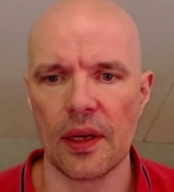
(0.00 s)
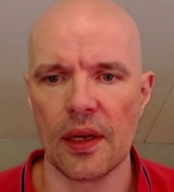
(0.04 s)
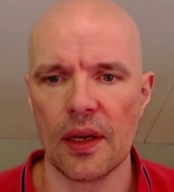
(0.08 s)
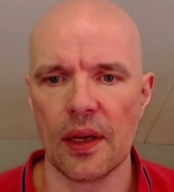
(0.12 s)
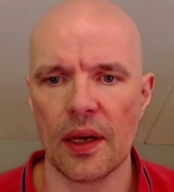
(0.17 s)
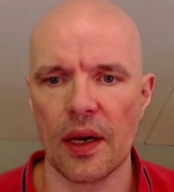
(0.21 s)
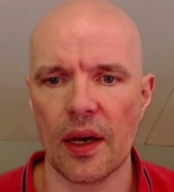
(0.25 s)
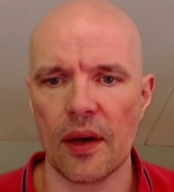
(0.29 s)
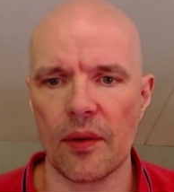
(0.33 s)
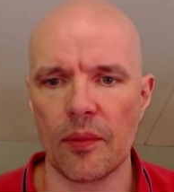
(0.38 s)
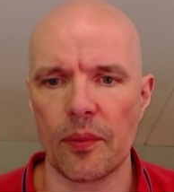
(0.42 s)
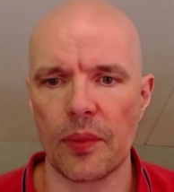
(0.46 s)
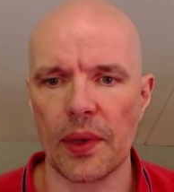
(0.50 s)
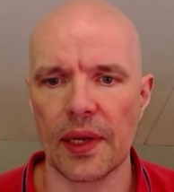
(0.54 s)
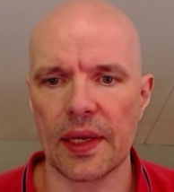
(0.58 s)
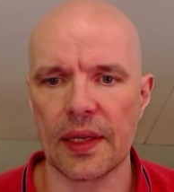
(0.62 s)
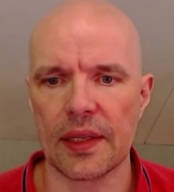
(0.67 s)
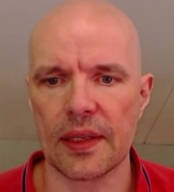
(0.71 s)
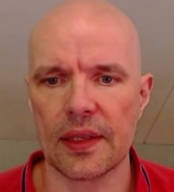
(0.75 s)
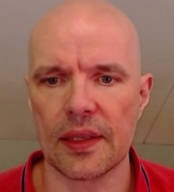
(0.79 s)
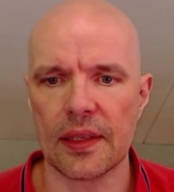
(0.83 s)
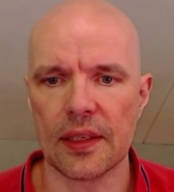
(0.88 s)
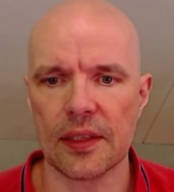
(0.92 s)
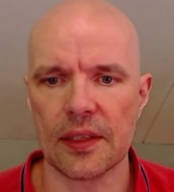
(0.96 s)
I played
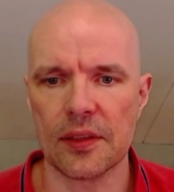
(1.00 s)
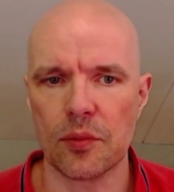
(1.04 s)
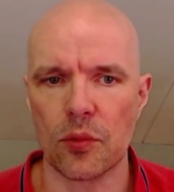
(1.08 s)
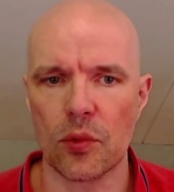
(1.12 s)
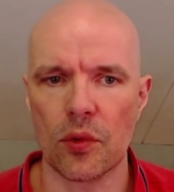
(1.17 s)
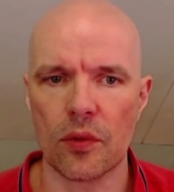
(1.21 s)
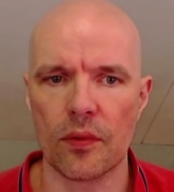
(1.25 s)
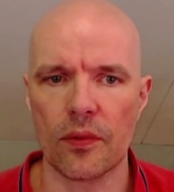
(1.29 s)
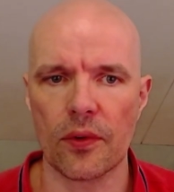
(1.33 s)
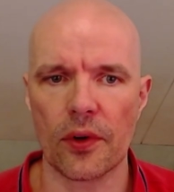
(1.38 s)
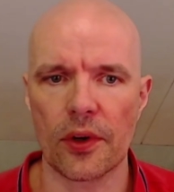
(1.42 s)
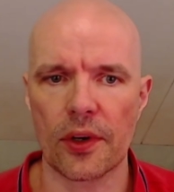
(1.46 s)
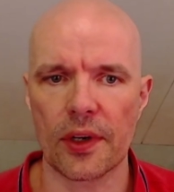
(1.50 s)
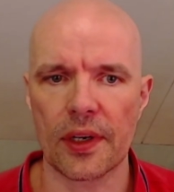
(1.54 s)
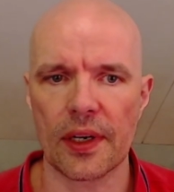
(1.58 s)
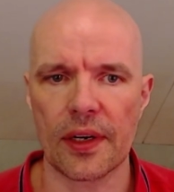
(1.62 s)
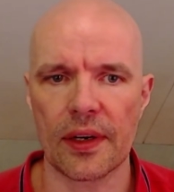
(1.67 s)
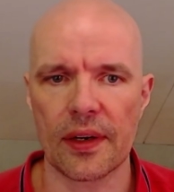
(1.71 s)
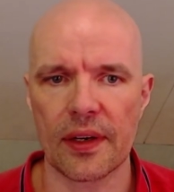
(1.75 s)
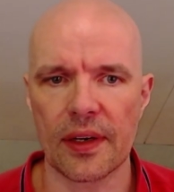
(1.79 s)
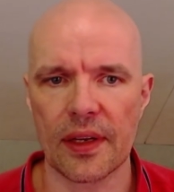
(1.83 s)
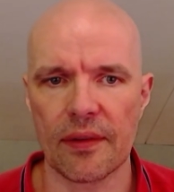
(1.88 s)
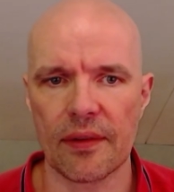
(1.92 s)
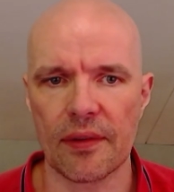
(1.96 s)
this move
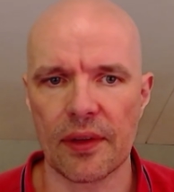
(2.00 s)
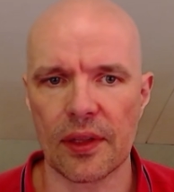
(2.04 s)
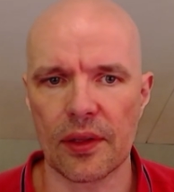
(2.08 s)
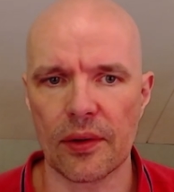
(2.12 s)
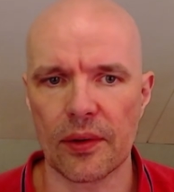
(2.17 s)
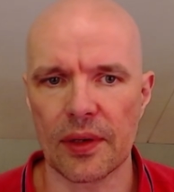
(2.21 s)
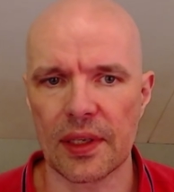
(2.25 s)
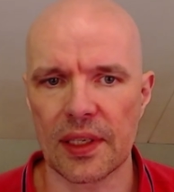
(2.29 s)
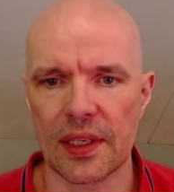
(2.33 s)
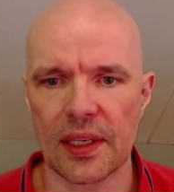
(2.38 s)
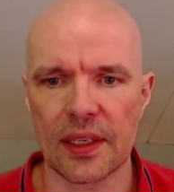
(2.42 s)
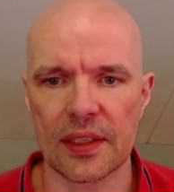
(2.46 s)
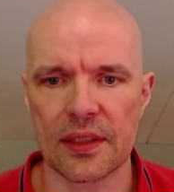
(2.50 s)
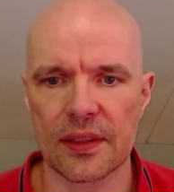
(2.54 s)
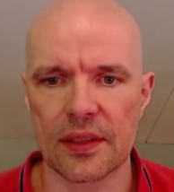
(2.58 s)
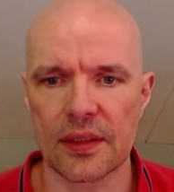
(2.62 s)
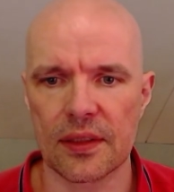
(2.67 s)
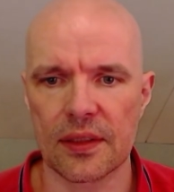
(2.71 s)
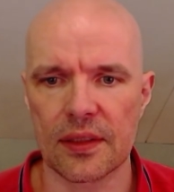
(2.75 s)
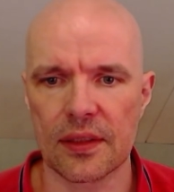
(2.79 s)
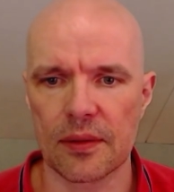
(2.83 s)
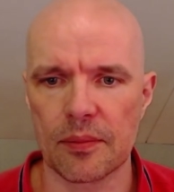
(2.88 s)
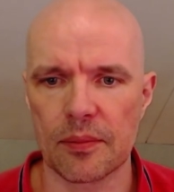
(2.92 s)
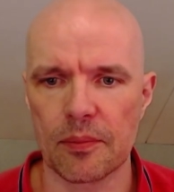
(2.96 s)
order, even though it does